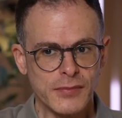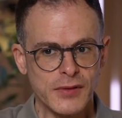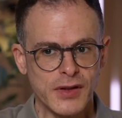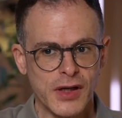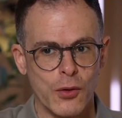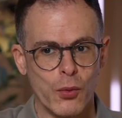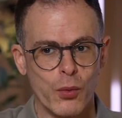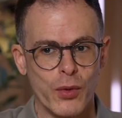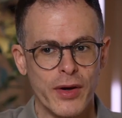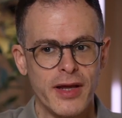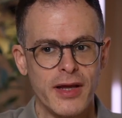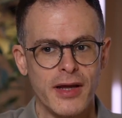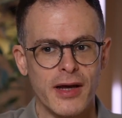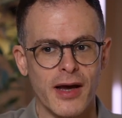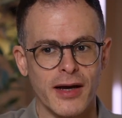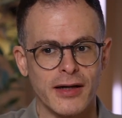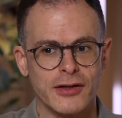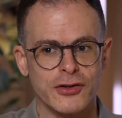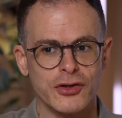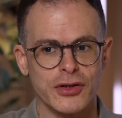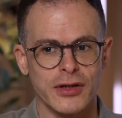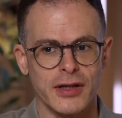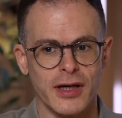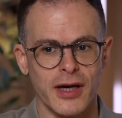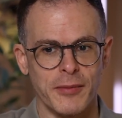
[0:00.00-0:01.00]
We
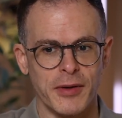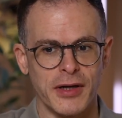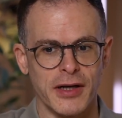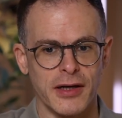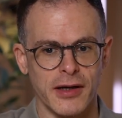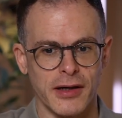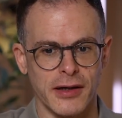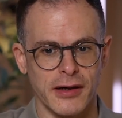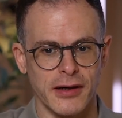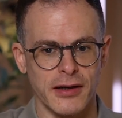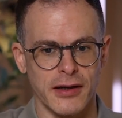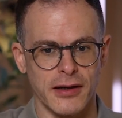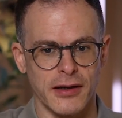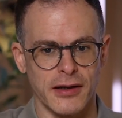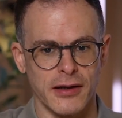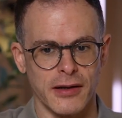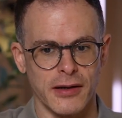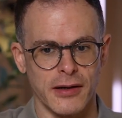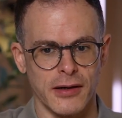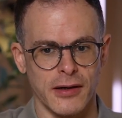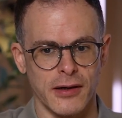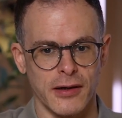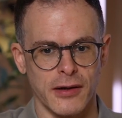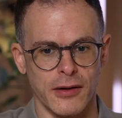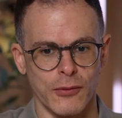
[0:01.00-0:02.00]
actually, I mean, like,
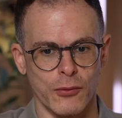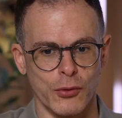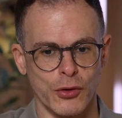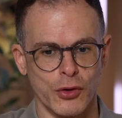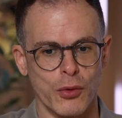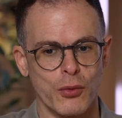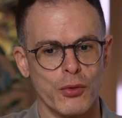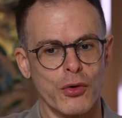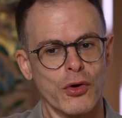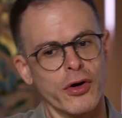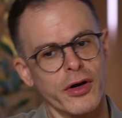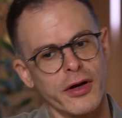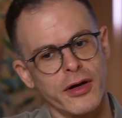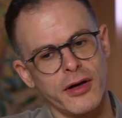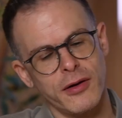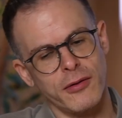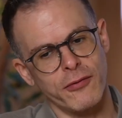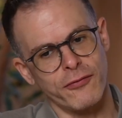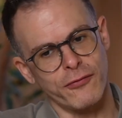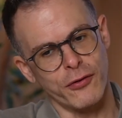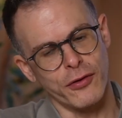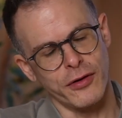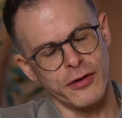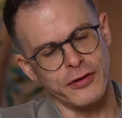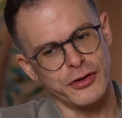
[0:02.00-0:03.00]
we don't worry
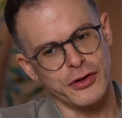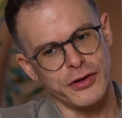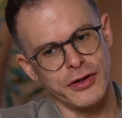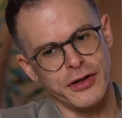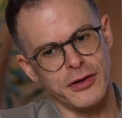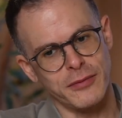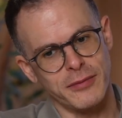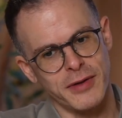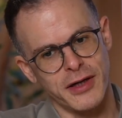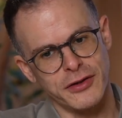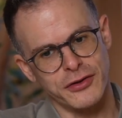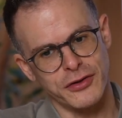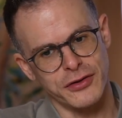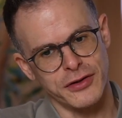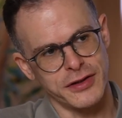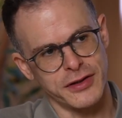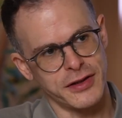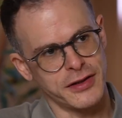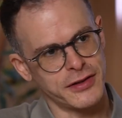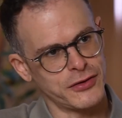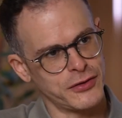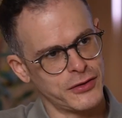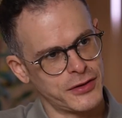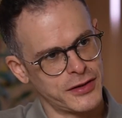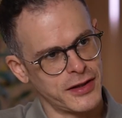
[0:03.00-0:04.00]
for engineering managers,
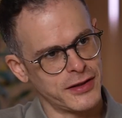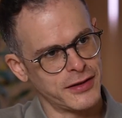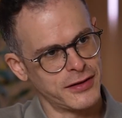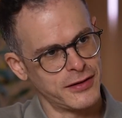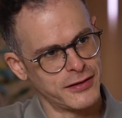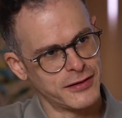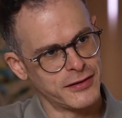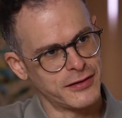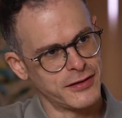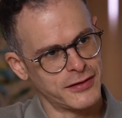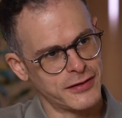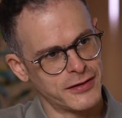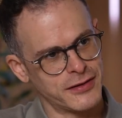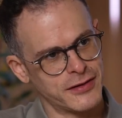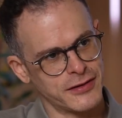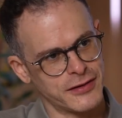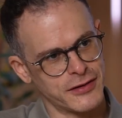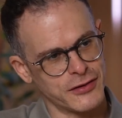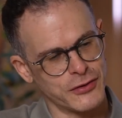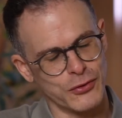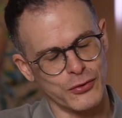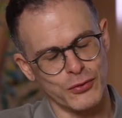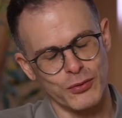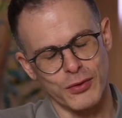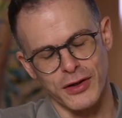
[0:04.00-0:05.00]
as you said, it's a
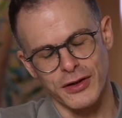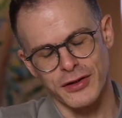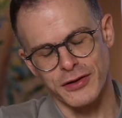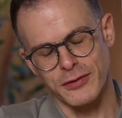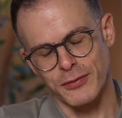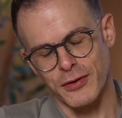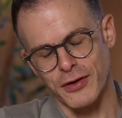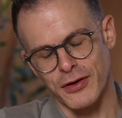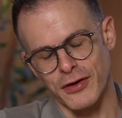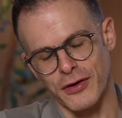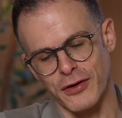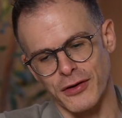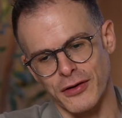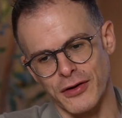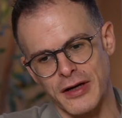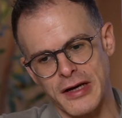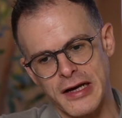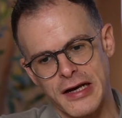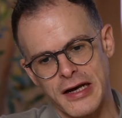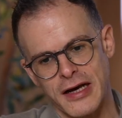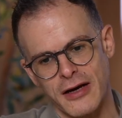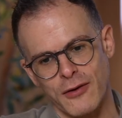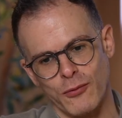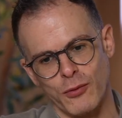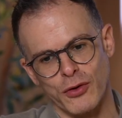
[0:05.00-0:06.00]
good one, spot on.
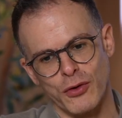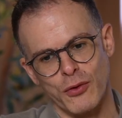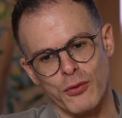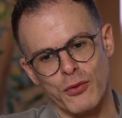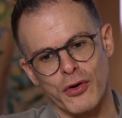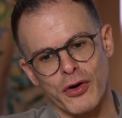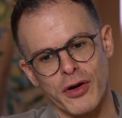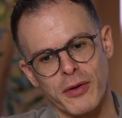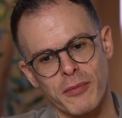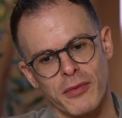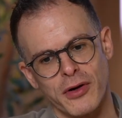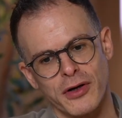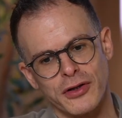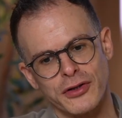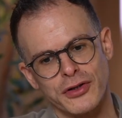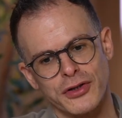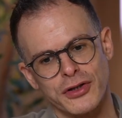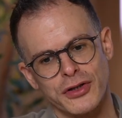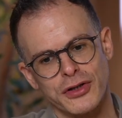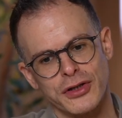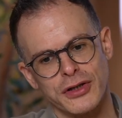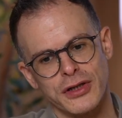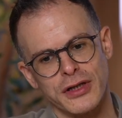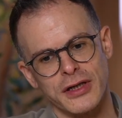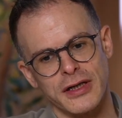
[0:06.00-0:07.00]
We don't worry
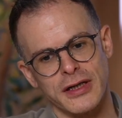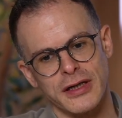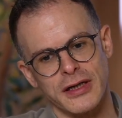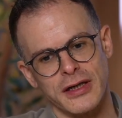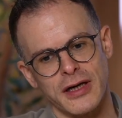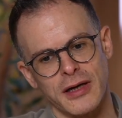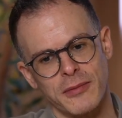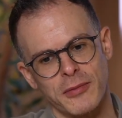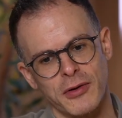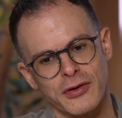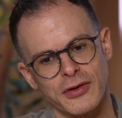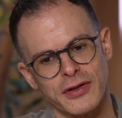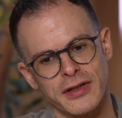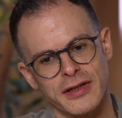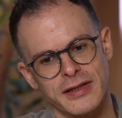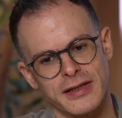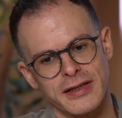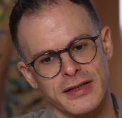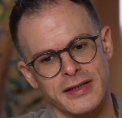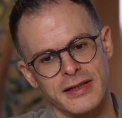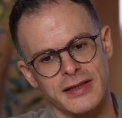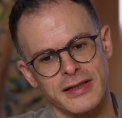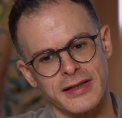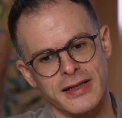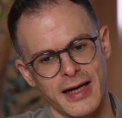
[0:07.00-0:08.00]
much about
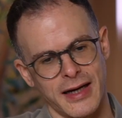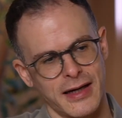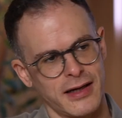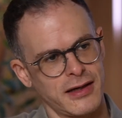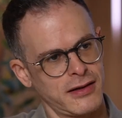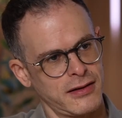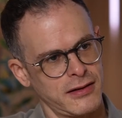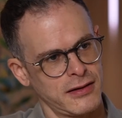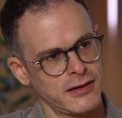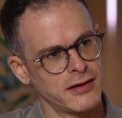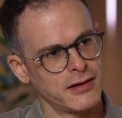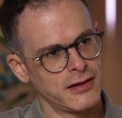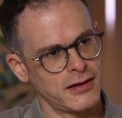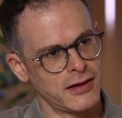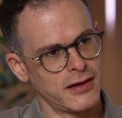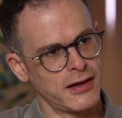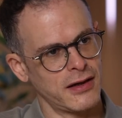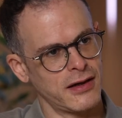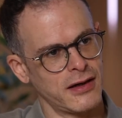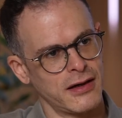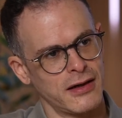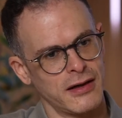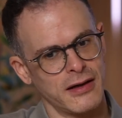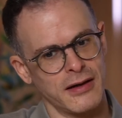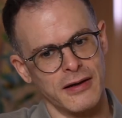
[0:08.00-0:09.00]
his tech
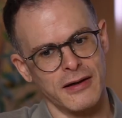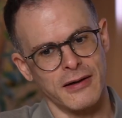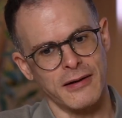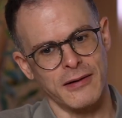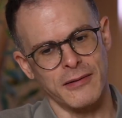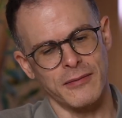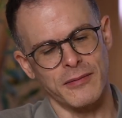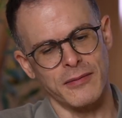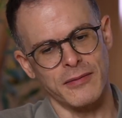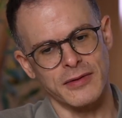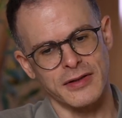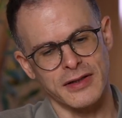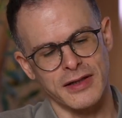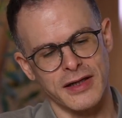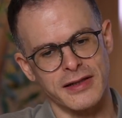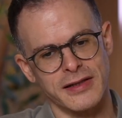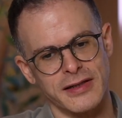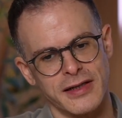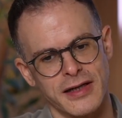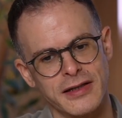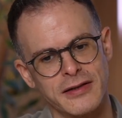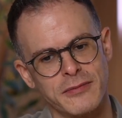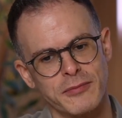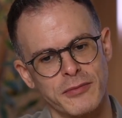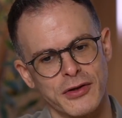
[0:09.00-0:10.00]
skill
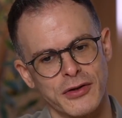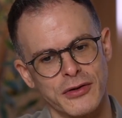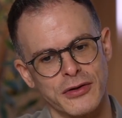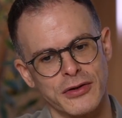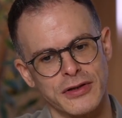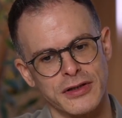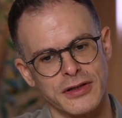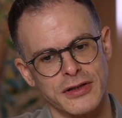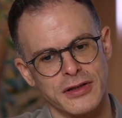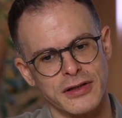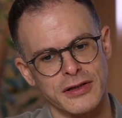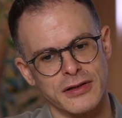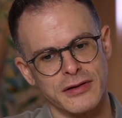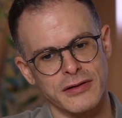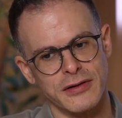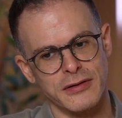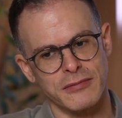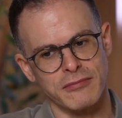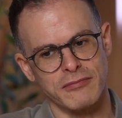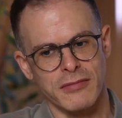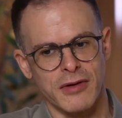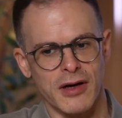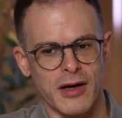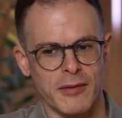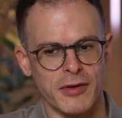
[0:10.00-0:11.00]
set because,
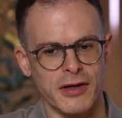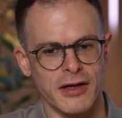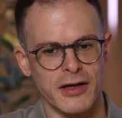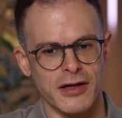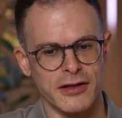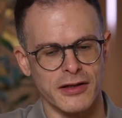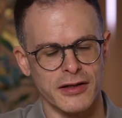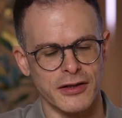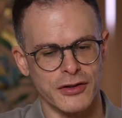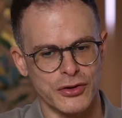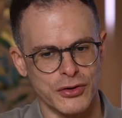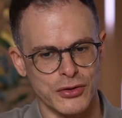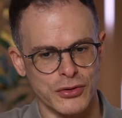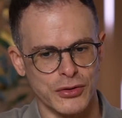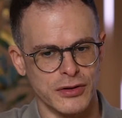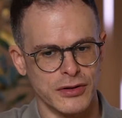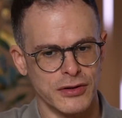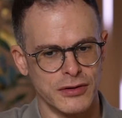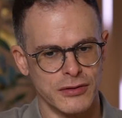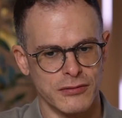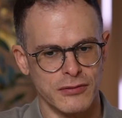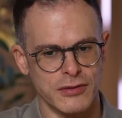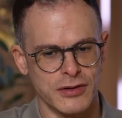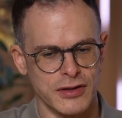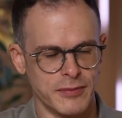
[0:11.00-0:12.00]
I mean, like,
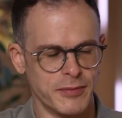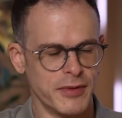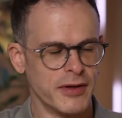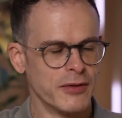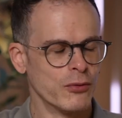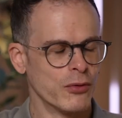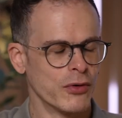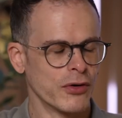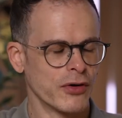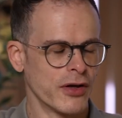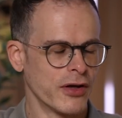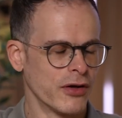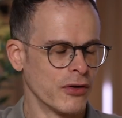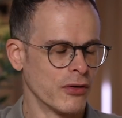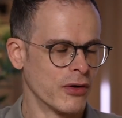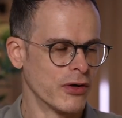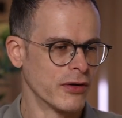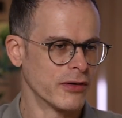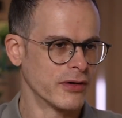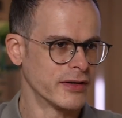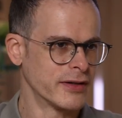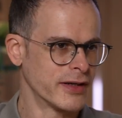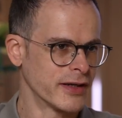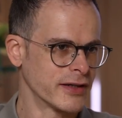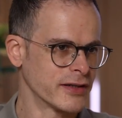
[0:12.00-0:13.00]
he's been working on
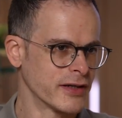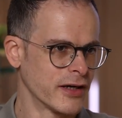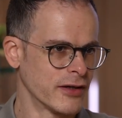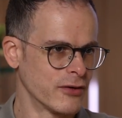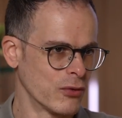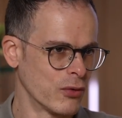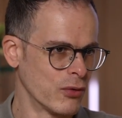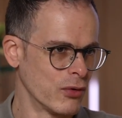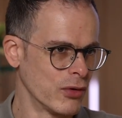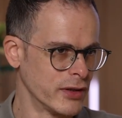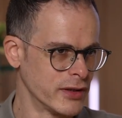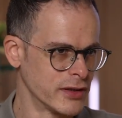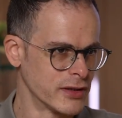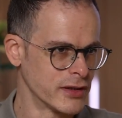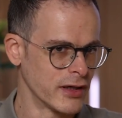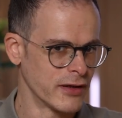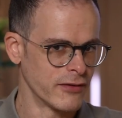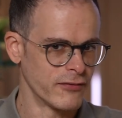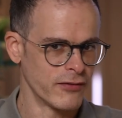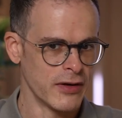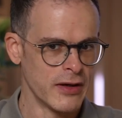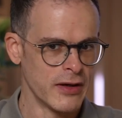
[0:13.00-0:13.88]
the tech side all his life.